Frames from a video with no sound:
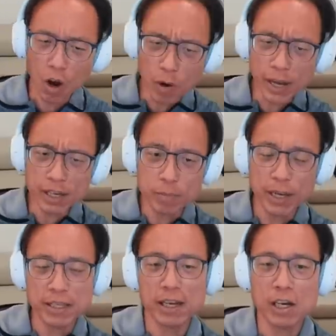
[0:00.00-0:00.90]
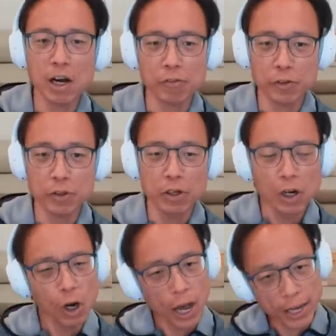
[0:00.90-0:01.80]
Oh, I can paint that car for you.
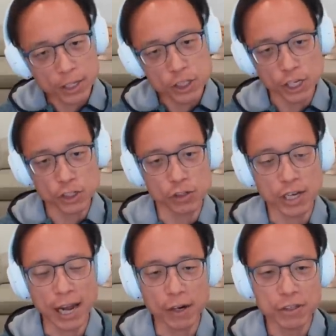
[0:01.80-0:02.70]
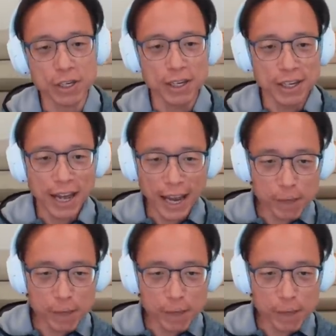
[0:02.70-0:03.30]
I can change your tires. Mm-hmm.